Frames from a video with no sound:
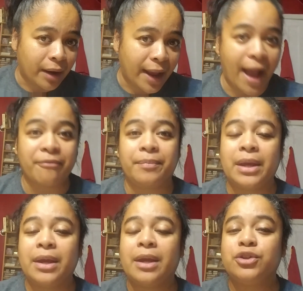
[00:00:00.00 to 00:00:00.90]
I have
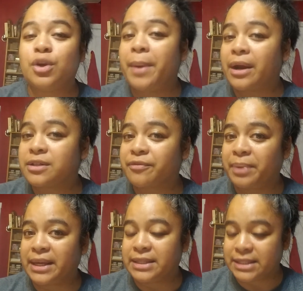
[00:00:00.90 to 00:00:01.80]
2 pairs of
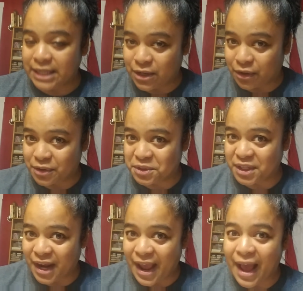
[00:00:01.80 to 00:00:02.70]
pink sneakers that
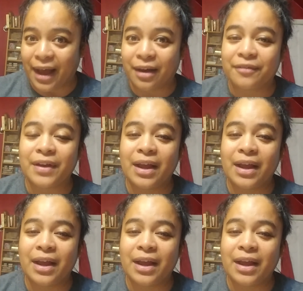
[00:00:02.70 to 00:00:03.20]
I have,